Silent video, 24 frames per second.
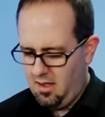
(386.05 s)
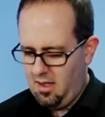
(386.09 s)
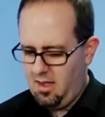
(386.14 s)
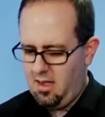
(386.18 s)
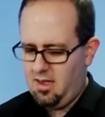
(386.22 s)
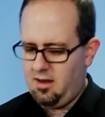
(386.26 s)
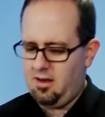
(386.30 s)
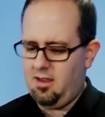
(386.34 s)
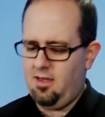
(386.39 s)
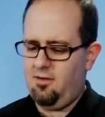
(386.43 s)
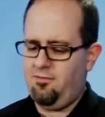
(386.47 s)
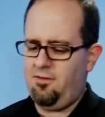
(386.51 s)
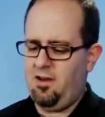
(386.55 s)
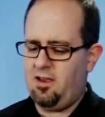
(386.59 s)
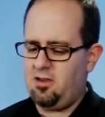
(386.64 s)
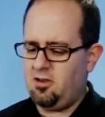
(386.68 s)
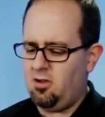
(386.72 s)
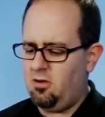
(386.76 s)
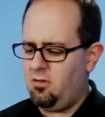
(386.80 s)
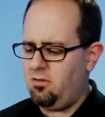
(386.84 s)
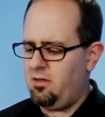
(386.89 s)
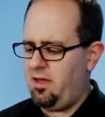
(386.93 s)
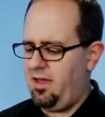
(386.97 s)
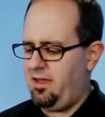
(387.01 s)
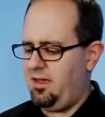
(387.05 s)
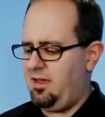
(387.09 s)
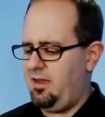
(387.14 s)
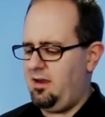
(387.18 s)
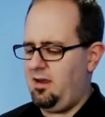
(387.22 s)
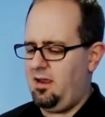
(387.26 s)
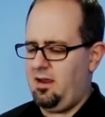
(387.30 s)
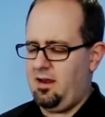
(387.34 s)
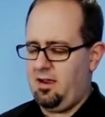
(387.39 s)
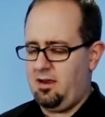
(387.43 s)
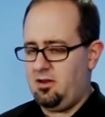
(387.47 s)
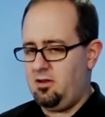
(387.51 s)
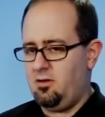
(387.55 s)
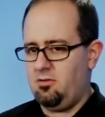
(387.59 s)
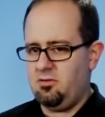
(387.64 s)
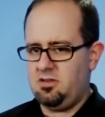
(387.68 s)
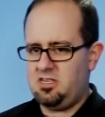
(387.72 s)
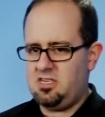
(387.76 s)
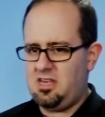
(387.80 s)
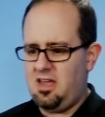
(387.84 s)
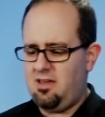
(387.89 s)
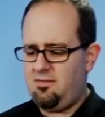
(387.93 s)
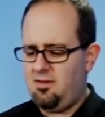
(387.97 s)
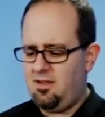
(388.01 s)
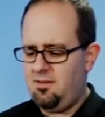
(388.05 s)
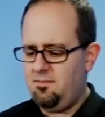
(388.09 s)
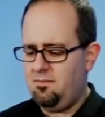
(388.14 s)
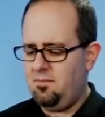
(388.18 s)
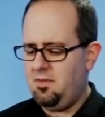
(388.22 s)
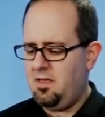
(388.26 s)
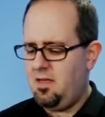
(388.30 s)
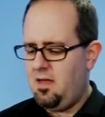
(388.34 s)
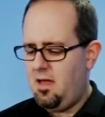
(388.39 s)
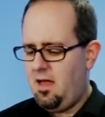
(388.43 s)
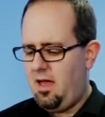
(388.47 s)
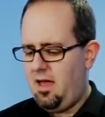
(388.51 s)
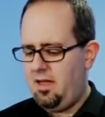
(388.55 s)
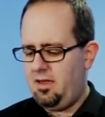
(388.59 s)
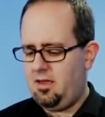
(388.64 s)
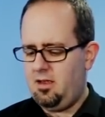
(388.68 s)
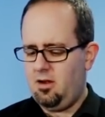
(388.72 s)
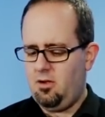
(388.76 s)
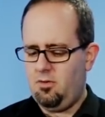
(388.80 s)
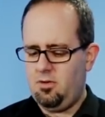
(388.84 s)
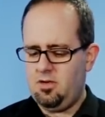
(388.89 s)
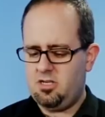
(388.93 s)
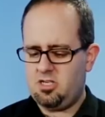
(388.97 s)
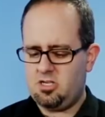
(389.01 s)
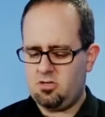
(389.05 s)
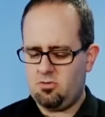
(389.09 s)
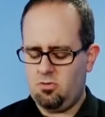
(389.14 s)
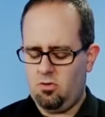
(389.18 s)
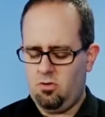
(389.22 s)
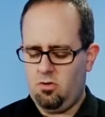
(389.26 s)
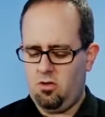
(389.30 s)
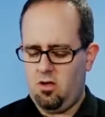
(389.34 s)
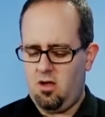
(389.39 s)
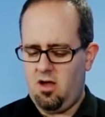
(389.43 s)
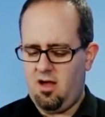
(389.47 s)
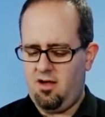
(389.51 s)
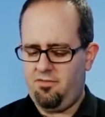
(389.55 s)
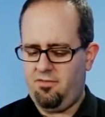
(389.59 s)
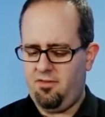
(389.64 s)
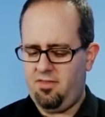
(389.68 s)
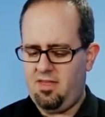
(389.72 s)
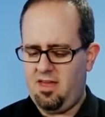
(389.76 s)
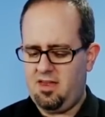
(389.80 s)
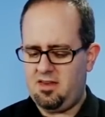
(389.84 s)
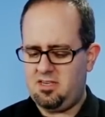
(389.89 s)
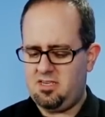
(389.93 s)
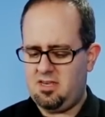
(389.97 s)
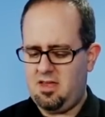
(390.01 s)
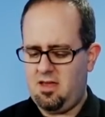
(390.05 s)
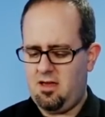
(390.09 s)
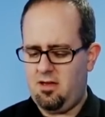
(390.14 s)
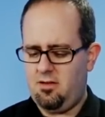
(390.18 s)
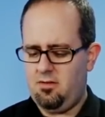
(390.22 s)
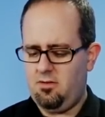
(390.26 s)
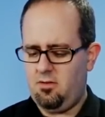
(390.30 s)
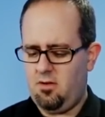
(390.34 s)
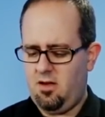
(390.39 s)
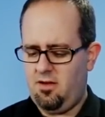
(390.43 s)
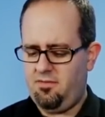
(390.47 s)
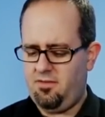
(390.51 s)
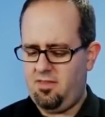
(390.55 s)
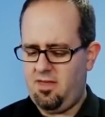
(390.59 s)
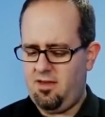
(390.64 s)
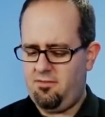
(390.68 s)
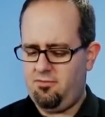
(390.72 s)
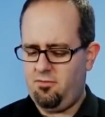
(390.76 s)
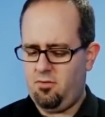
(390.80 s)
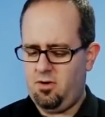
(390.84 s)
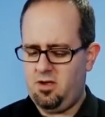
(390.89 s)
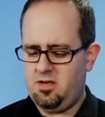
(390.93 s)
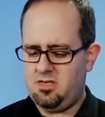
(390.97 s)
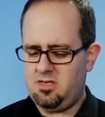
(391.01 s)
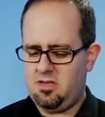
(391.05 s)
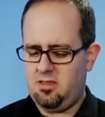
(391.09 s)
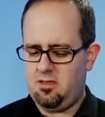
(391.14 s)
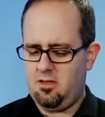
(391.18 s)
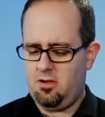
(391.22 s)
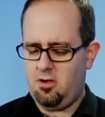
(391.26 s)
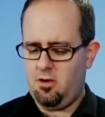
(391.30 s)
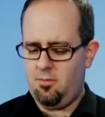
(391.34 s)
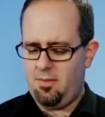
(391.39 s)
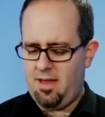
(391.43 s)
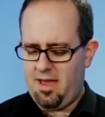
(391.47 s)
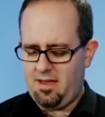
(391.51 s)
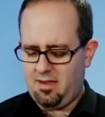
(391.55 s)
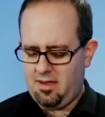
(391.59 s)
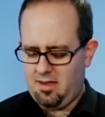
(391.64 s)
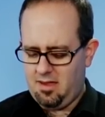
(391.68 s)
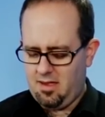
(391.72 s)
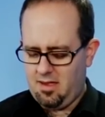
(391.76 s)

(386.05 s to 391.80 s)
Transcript: And if I don't like it and I don't save it, I can always scroll off of that sound, off of that voice, and then go back